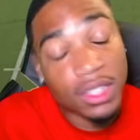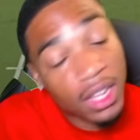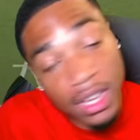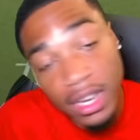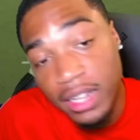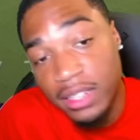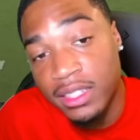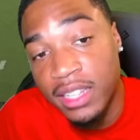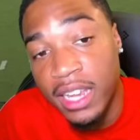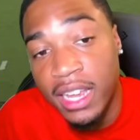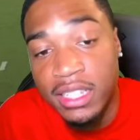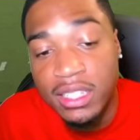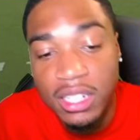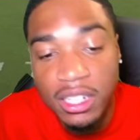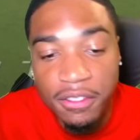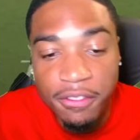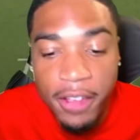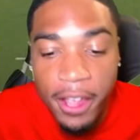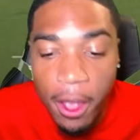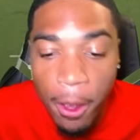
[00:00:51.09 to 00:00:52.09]
But let's get into
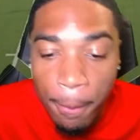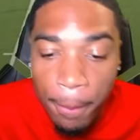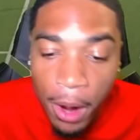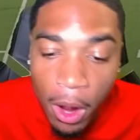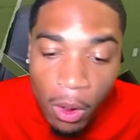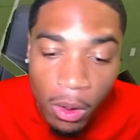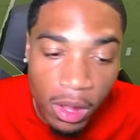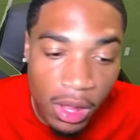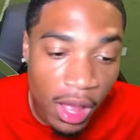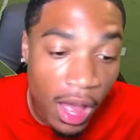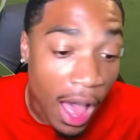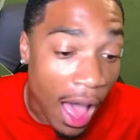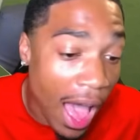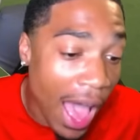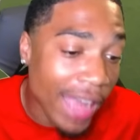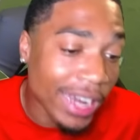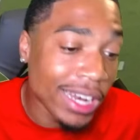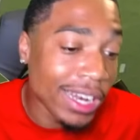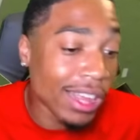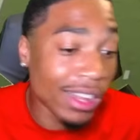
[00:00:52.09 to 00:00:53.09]
this video, bro. All
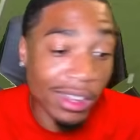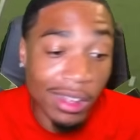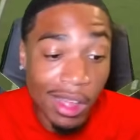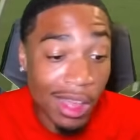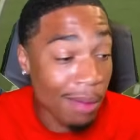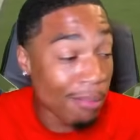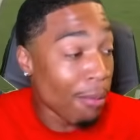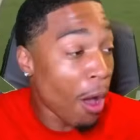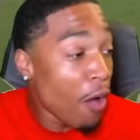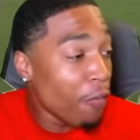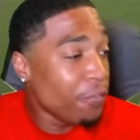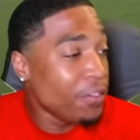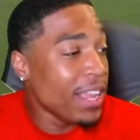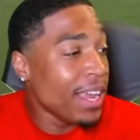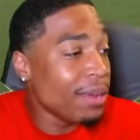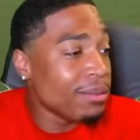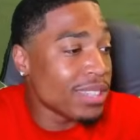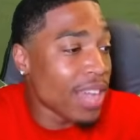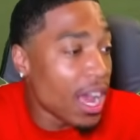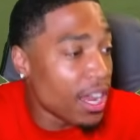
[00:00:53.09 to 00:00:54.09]
right, now look, both
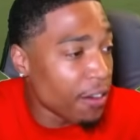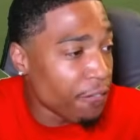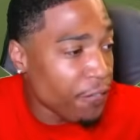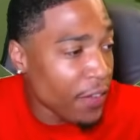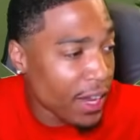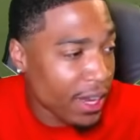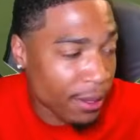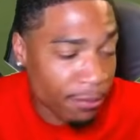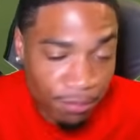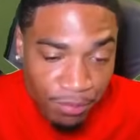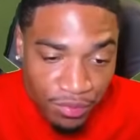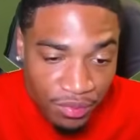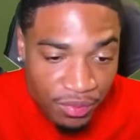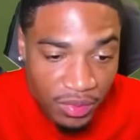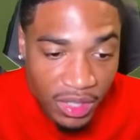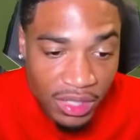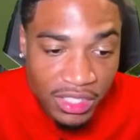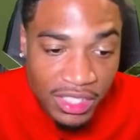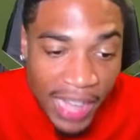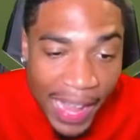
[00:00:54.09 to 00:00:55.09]
teams undefeated.
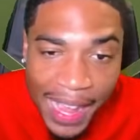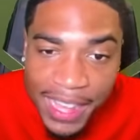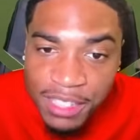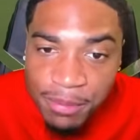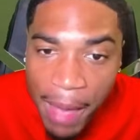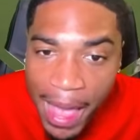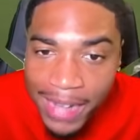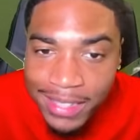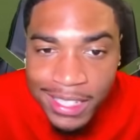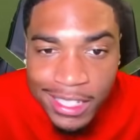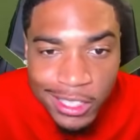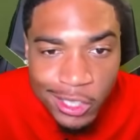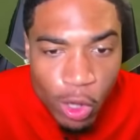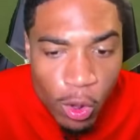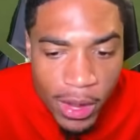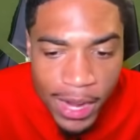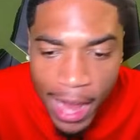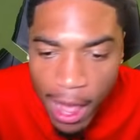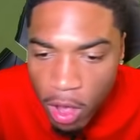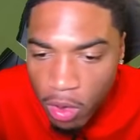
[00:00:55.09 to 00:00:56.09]
James Madison 2
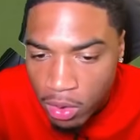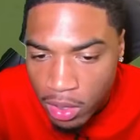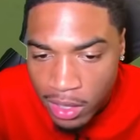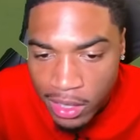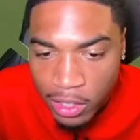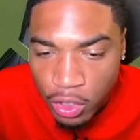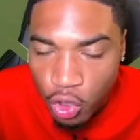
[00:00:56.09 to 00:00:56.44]
0.